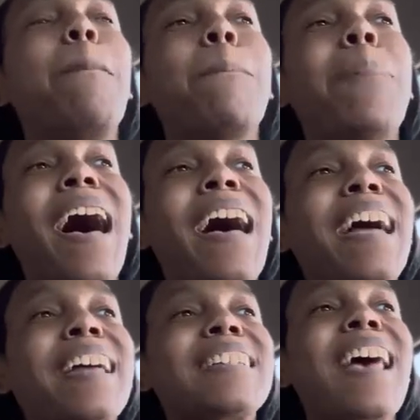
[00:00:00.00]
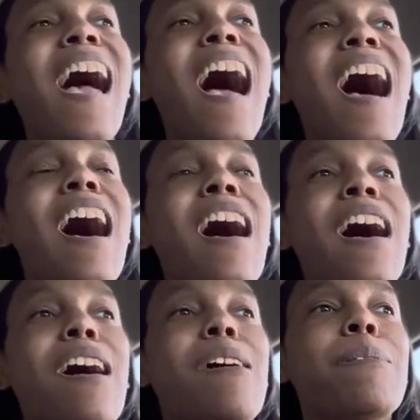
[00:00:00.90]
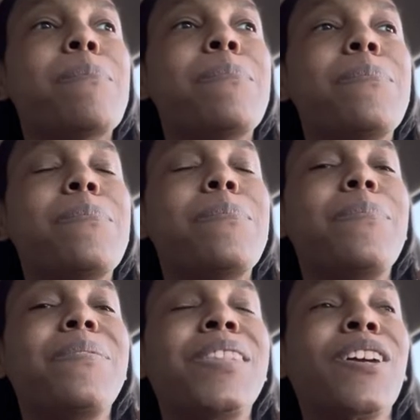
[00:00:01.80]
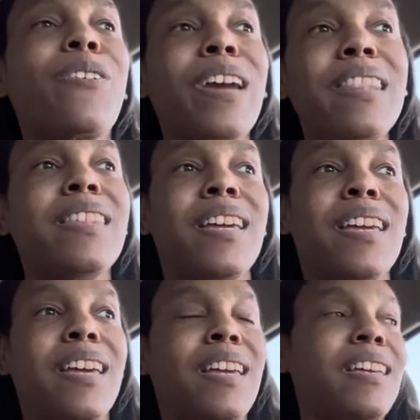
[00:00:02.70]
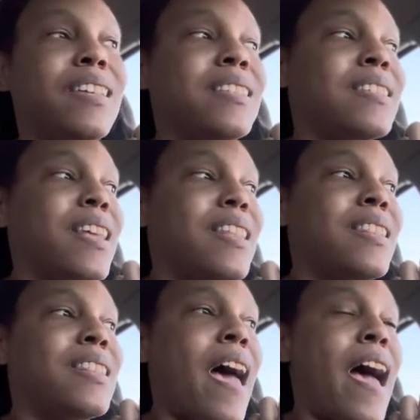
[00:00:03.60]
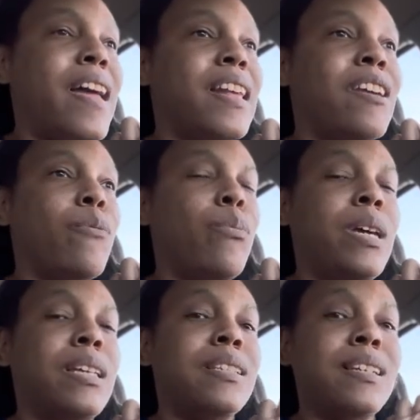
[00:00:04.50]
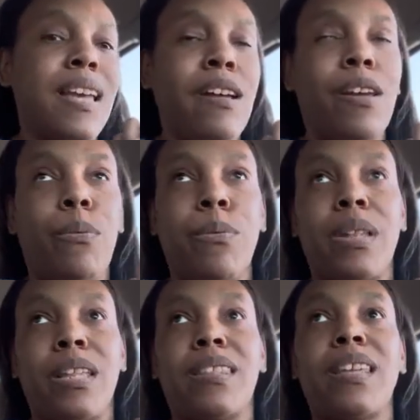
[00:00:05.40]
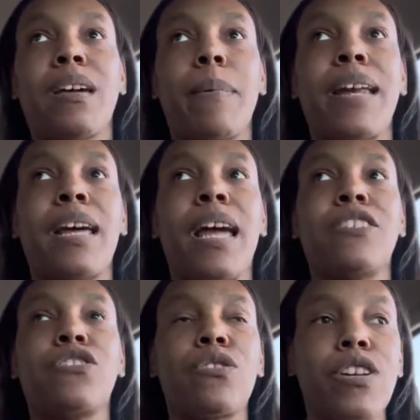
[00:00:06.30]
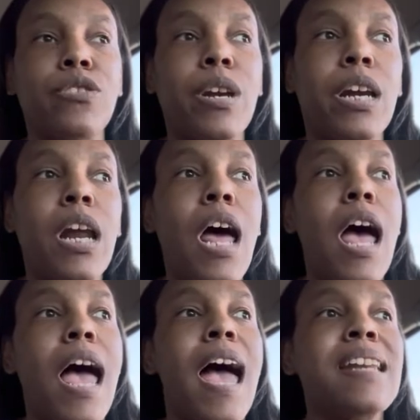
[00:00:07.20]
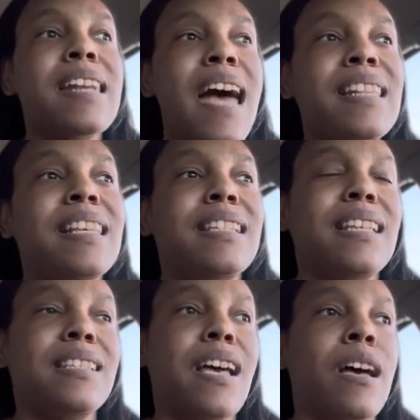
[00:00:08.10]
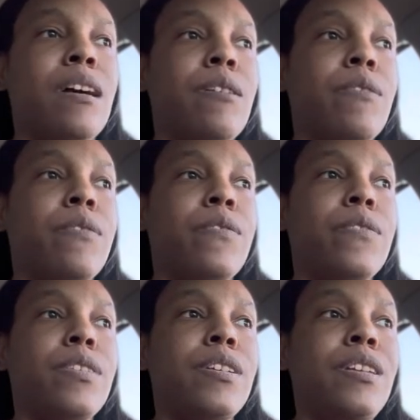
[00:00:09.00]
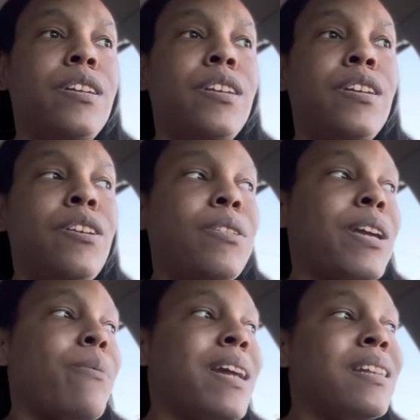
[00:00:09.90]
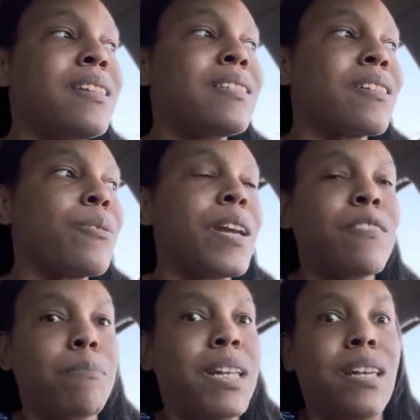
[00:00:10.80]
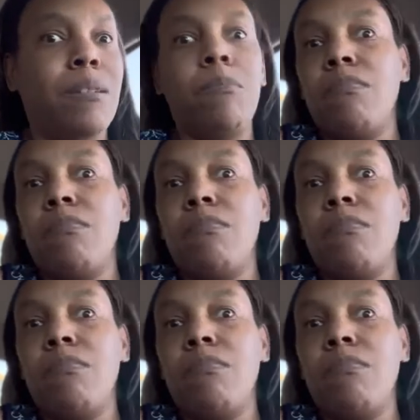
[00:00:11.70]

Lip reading: but, the great thing is that if we sit down and really think about it and structure it, and not in the sense of, you know, like, writing is a creative medium,